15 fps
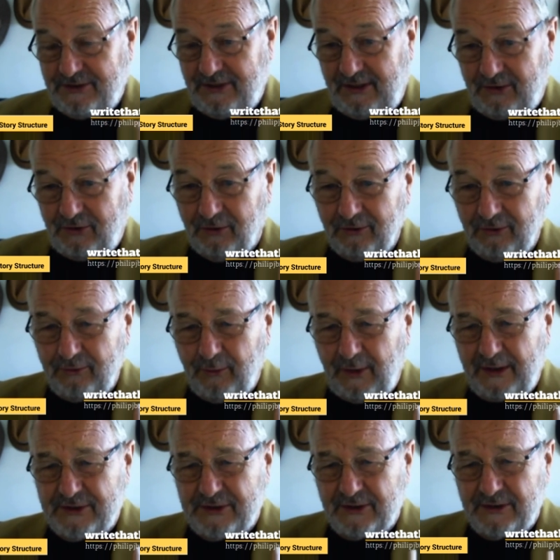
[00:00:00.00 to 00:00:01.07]
So that call to
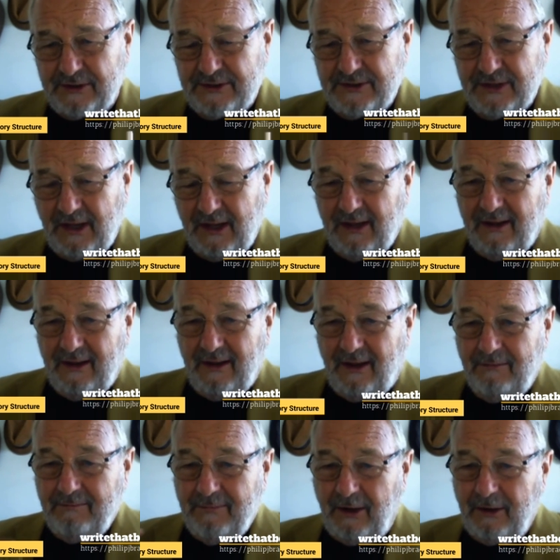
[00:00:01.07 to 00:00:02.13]
action is
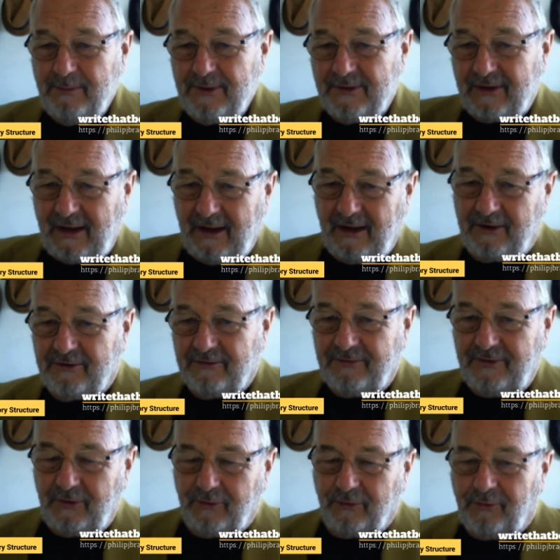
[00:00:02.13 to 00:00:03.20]
a moment out of
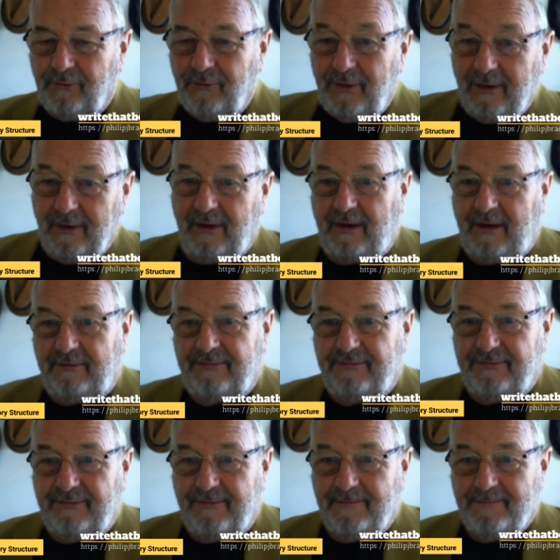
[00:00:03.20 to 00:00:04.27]
the ordinary
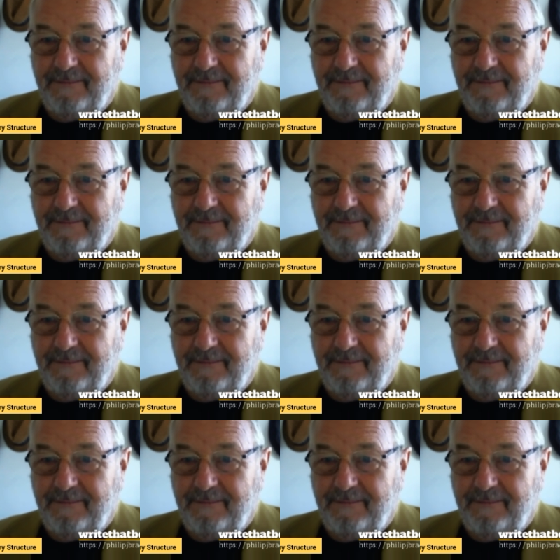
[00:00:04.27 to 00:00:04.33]
life.